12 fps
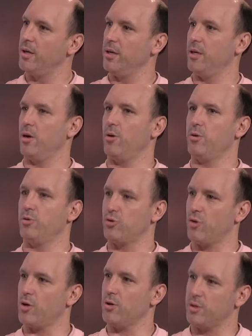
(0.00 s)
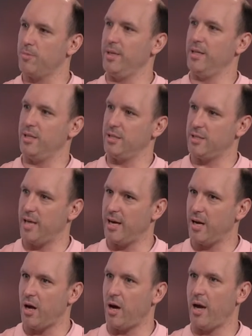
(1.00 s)
You know, you struggle to meet this
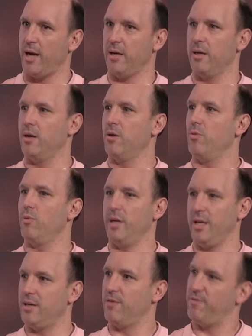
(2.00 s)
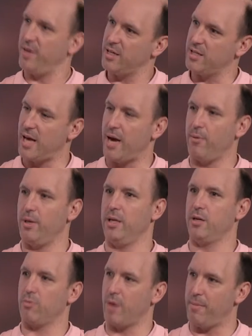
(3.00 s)
deadline. We need to fix that. We
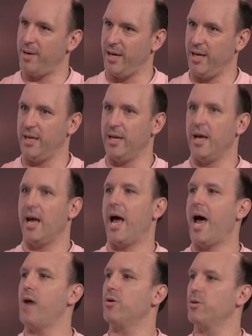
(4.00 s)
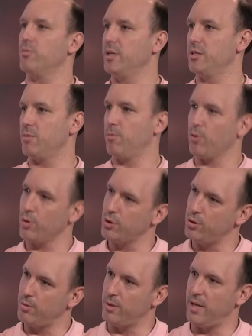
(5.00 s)
need to remedy it. How can we
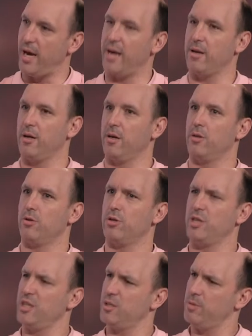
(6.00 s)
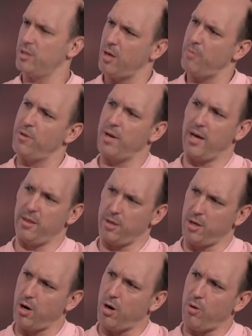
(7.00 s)
support you in that? There seems to be something on the
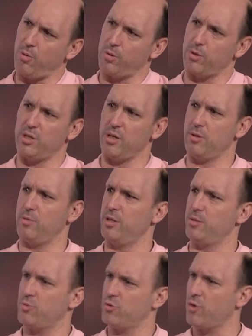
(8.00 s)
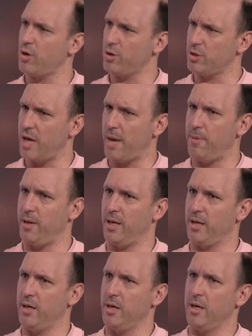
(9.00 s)
go. There seems to be some struggles happening.